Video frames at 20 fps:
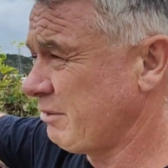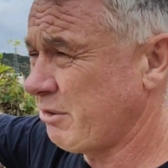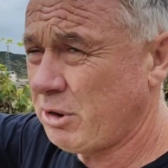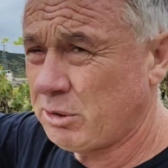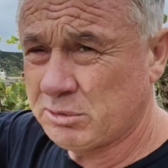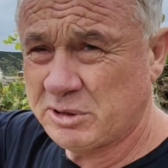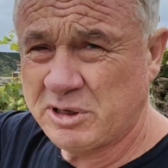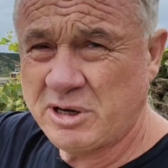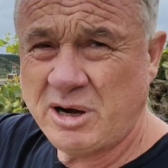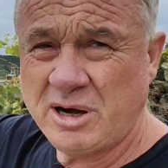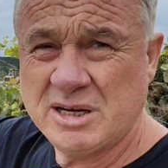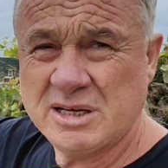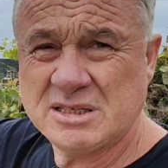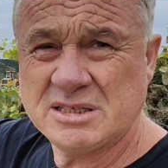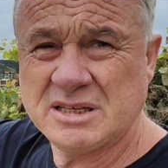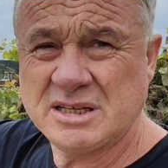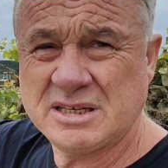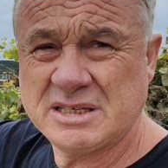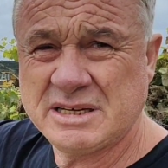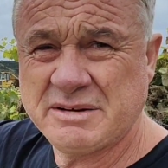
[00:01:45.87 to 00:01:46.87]
were older guys
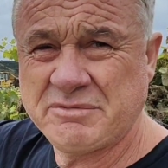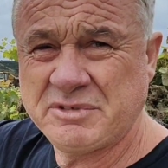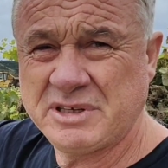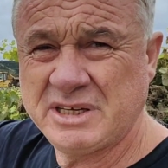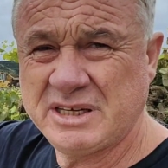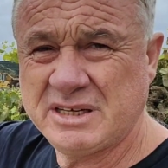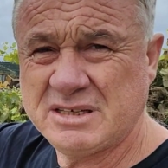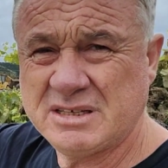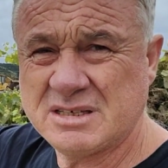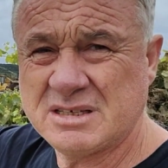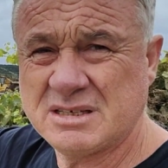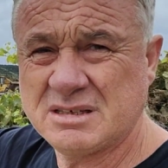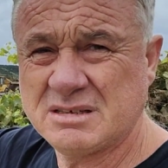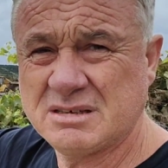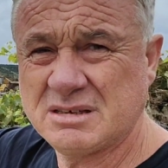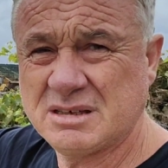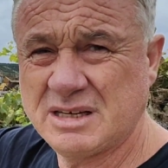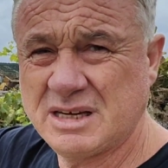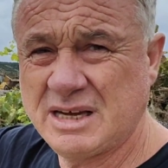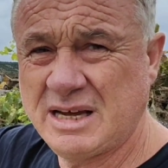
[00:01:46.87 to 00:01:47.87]
in their 70s.
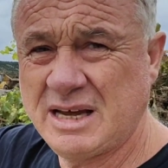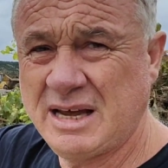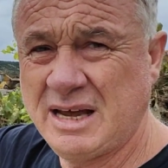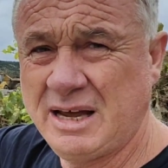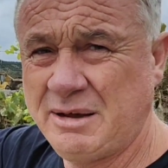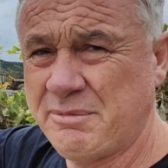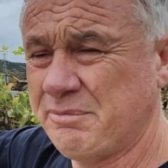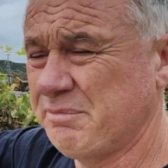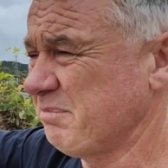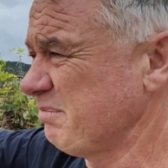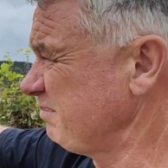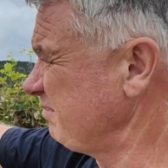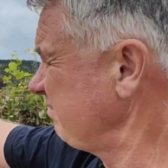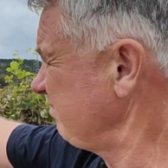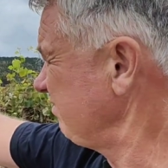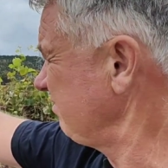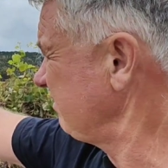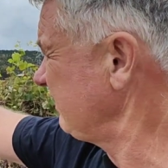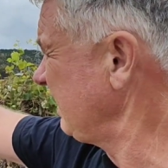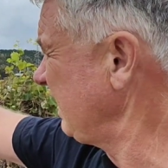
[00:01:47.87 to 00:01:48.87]

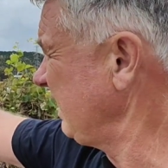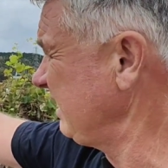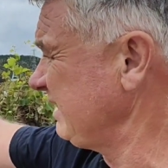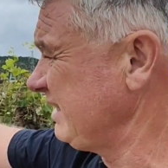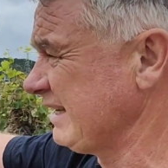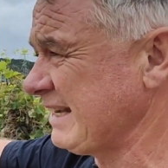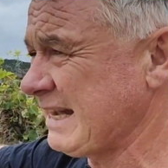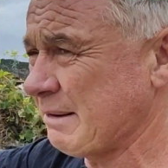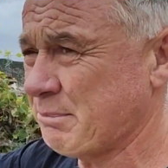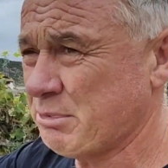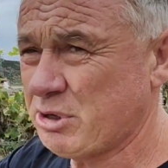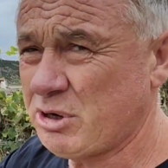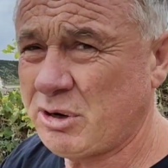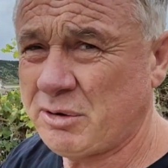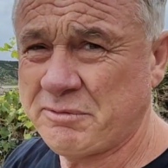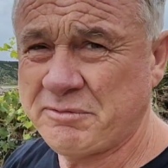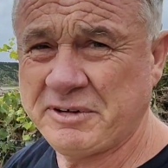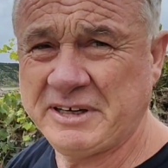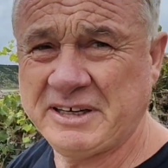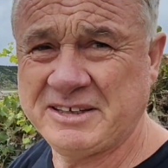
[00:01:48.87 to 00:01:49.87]
They had their cup of
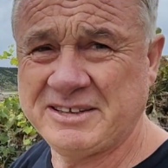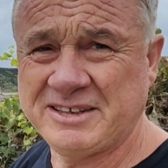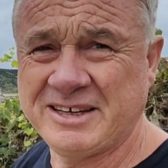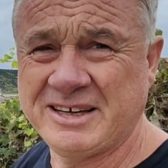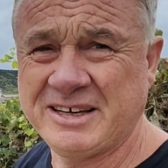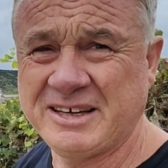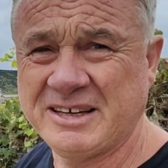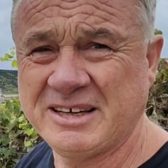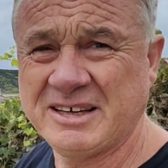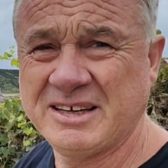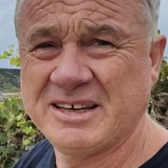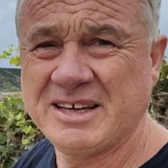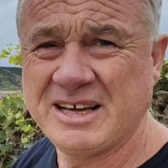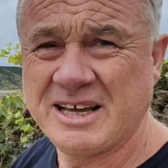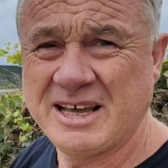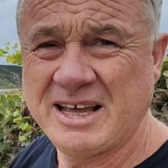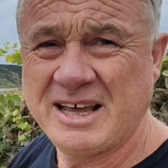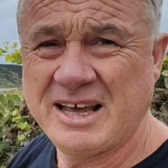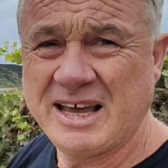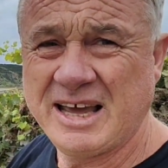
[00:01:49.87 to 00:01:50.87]
coffee in there
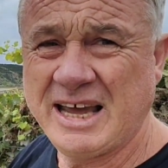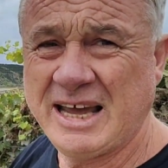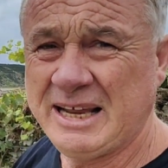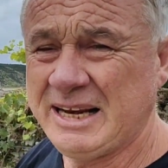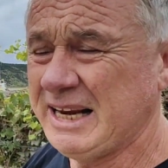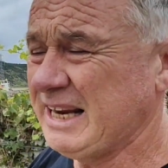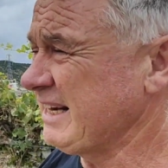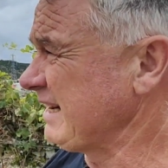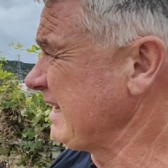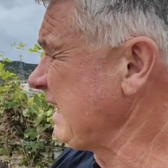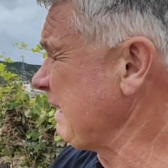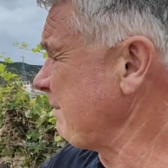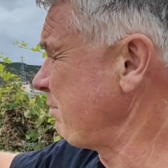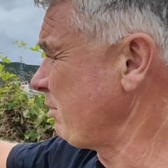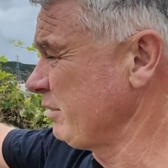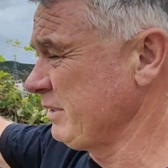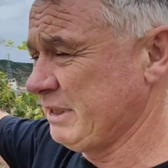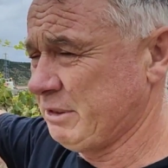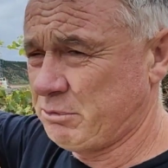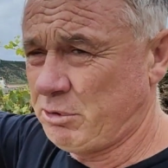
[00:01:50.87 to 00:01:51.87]
and ended up
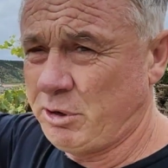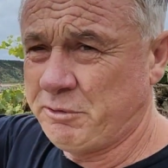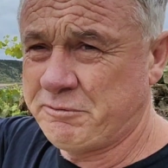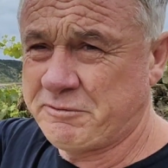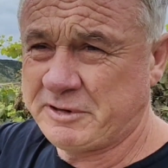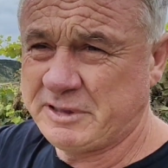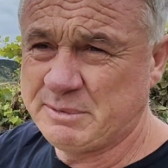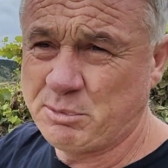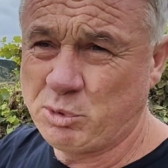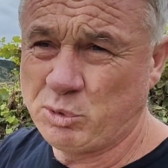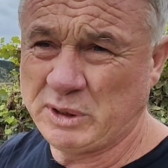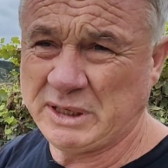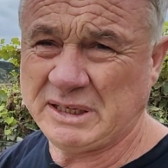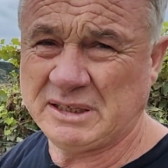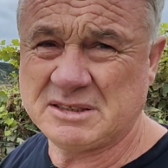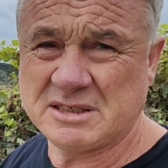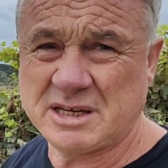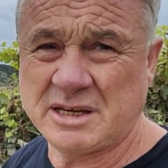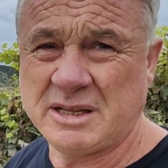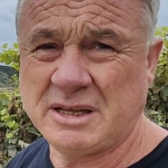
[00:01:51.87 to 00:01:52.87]
on their roof in the morning.
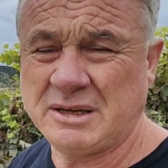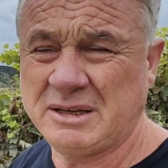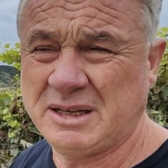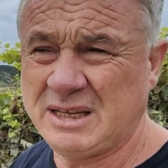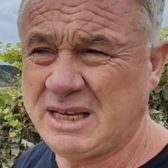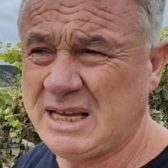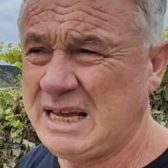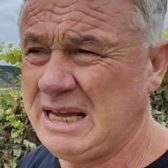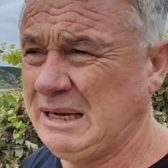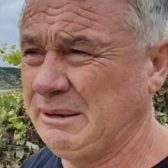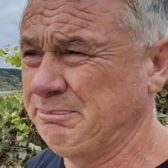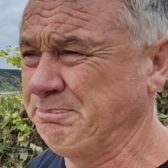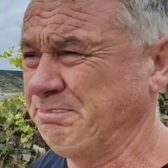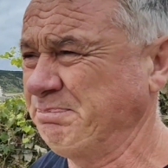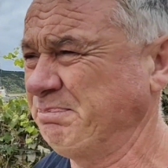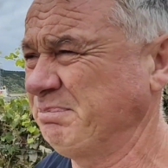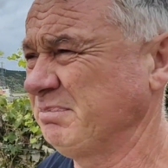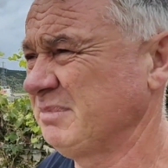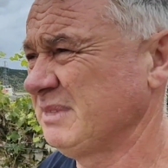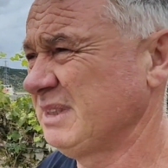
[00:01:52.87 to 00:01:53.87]
So that a
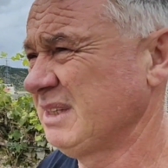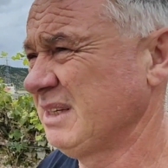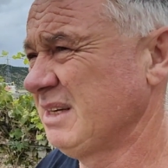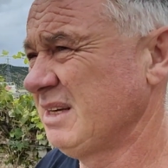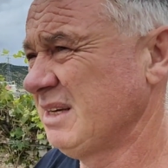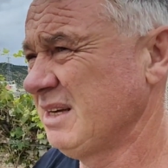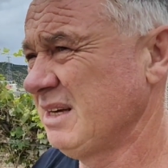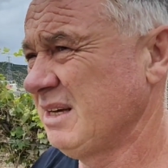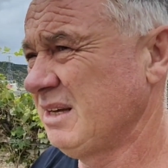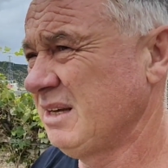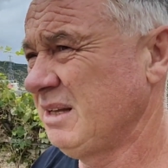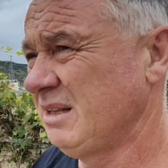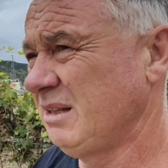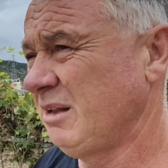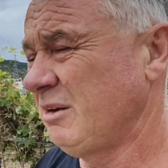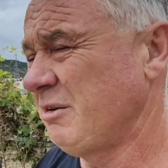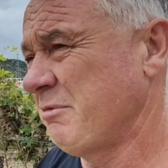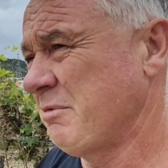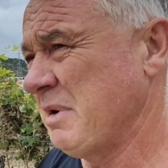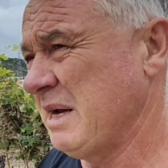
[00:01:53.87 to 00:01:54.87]

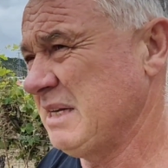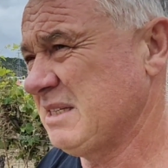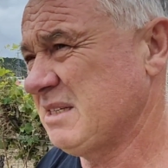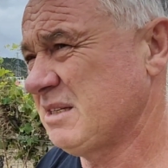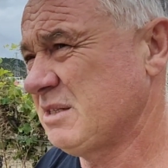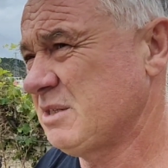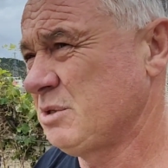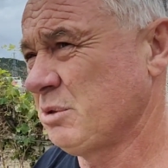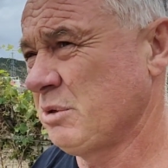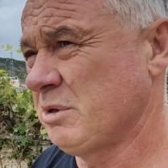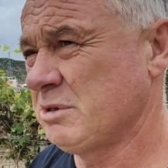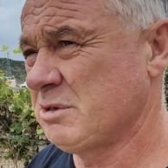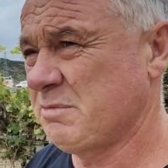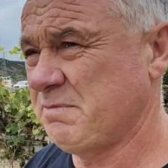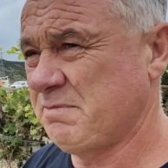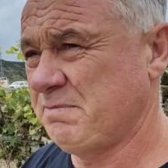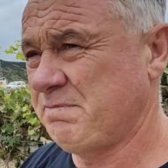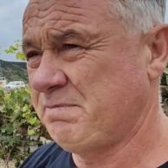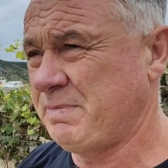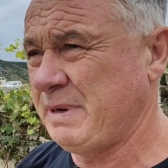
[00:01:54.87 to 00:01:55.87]
lot of amazing stories.
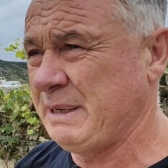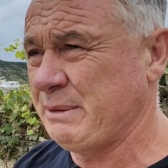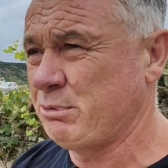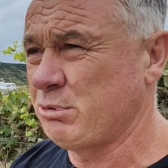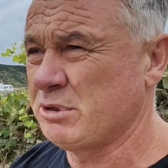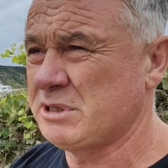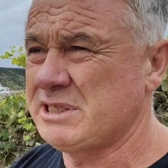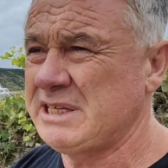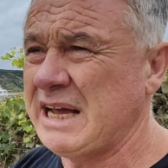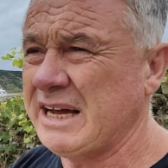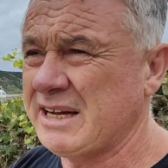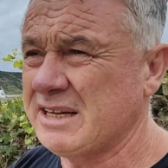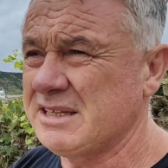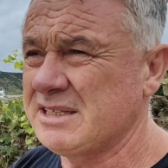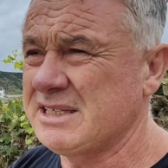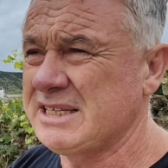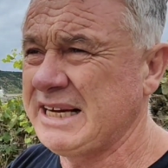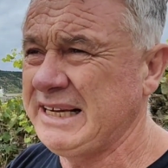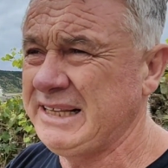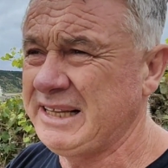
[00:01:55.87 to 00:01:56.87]
People were stuck in
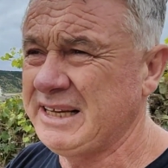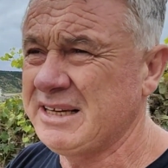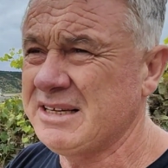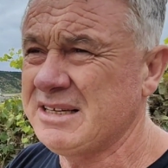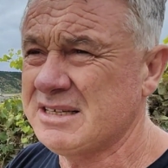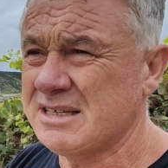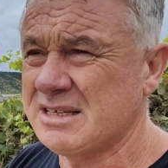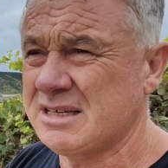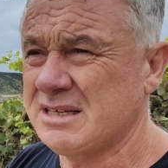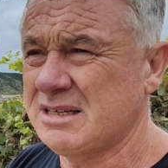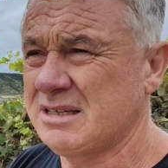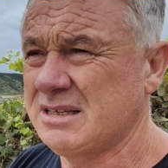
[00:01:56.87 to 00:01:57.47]
ceilings